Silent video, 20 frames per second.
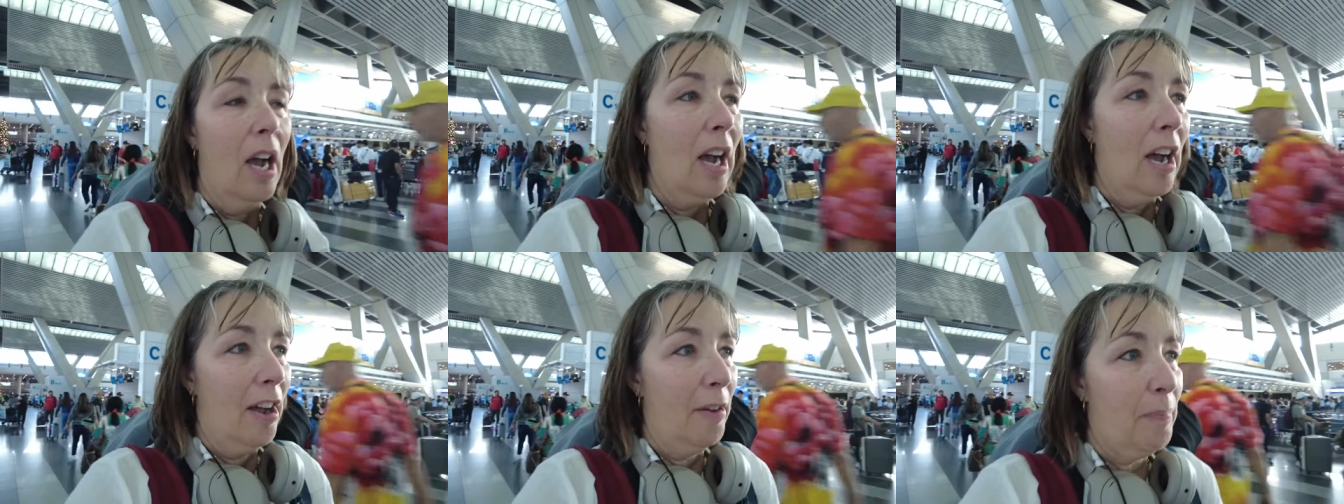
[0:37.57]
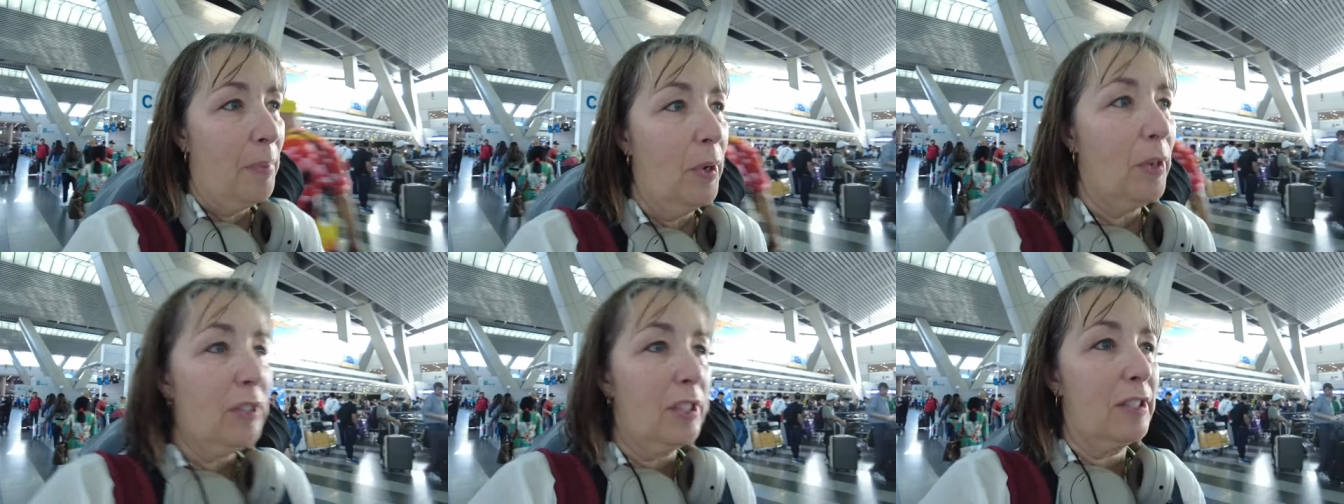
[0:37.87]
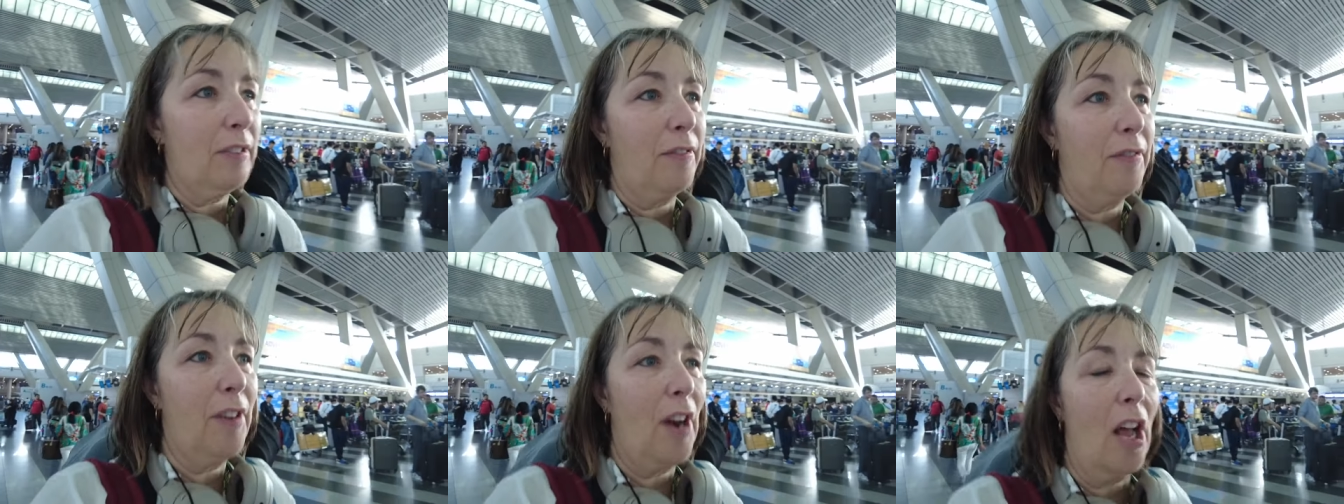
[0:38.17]
I booked
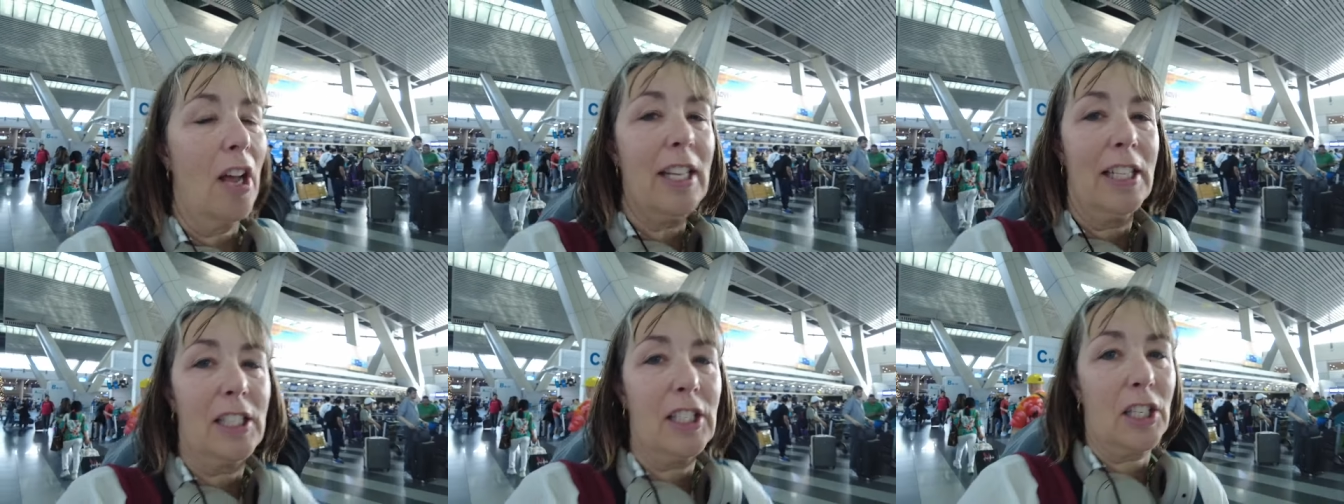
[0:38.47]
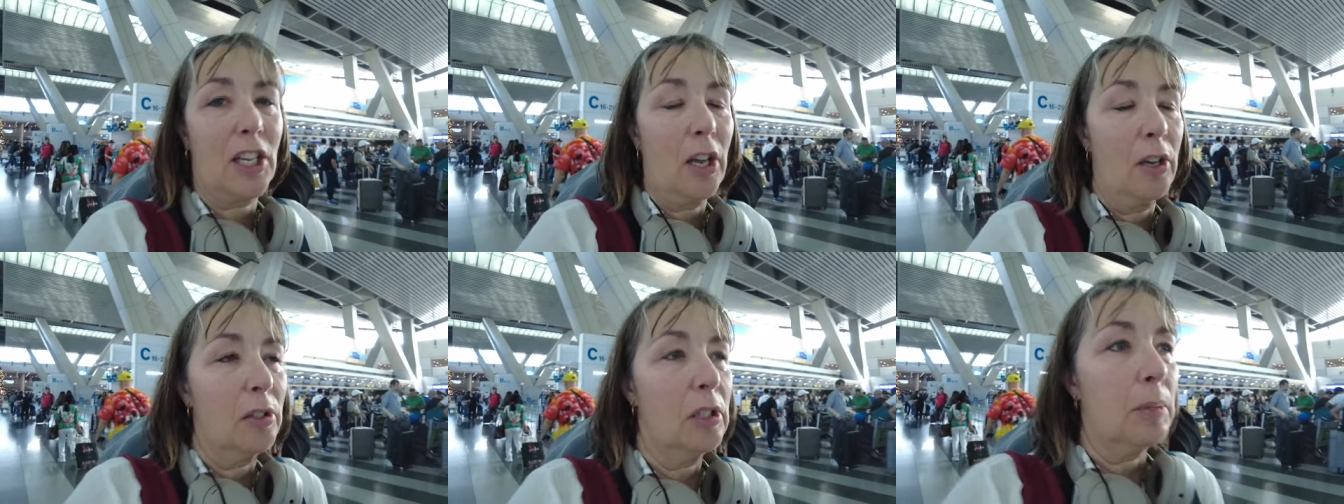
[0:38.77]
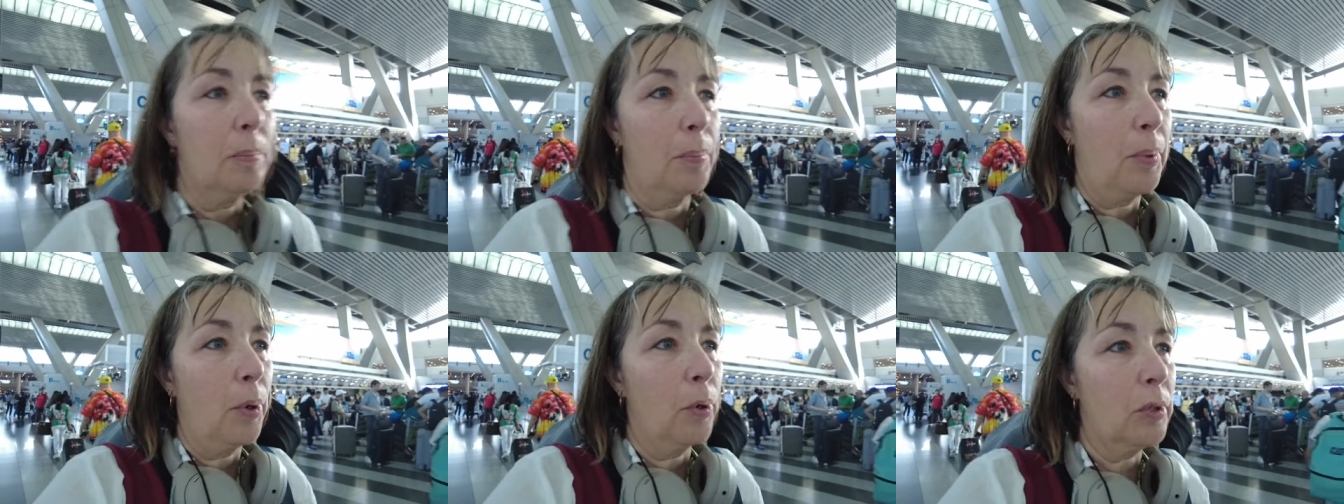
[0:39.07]
a flight to go to
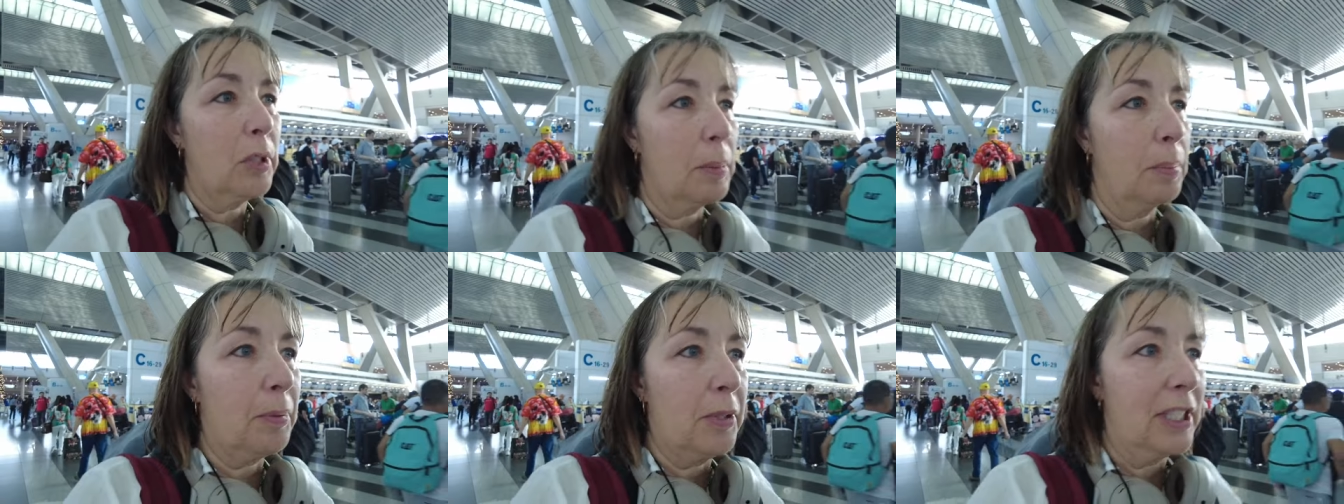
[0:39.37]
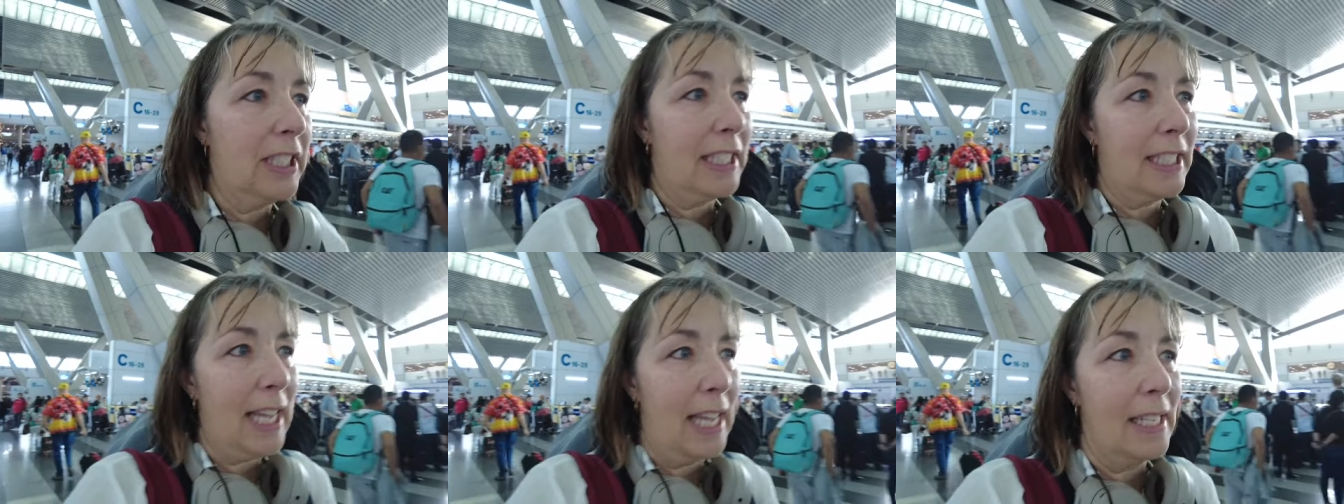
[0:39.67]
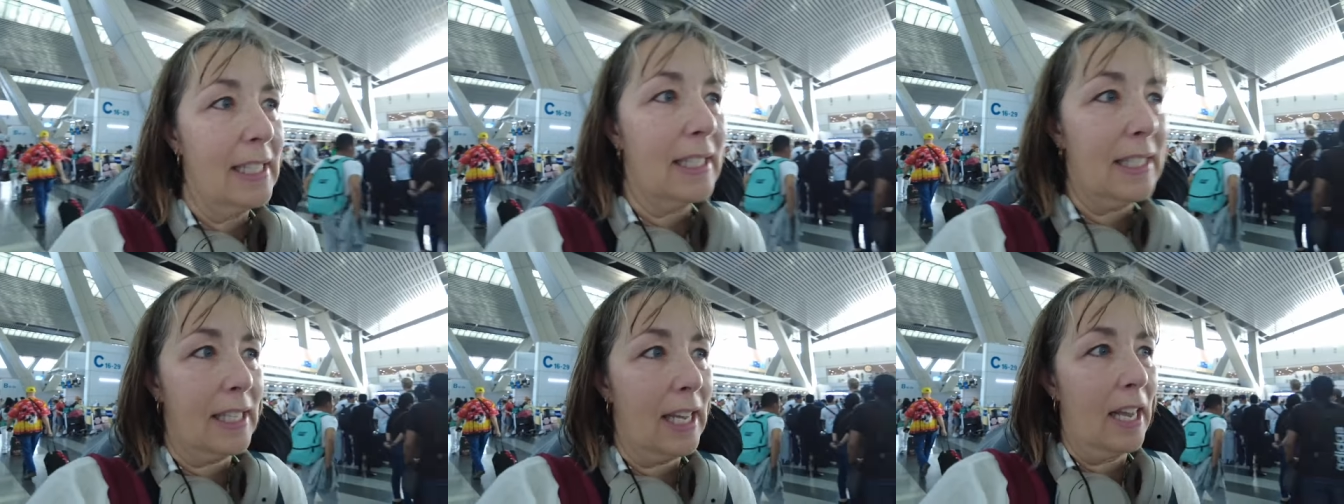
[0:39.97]
Puerto
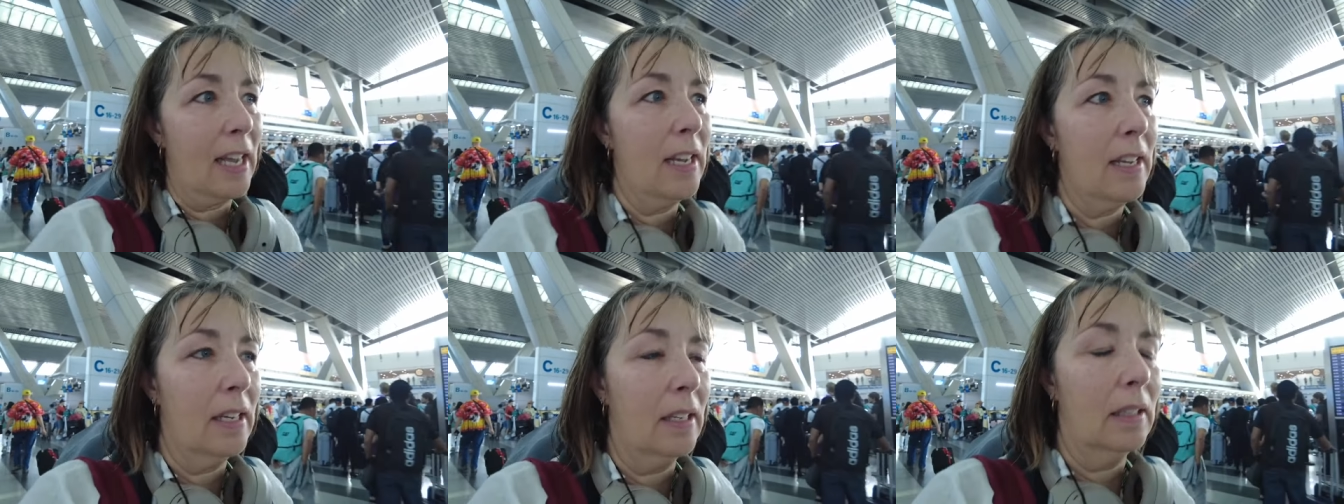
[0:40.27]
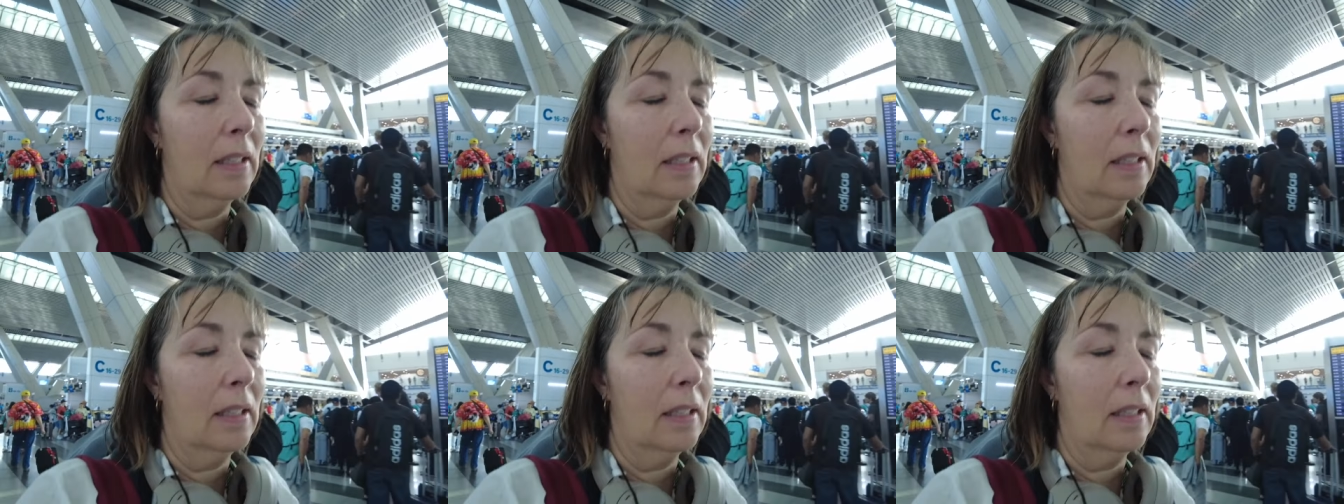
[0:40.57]
Princesa.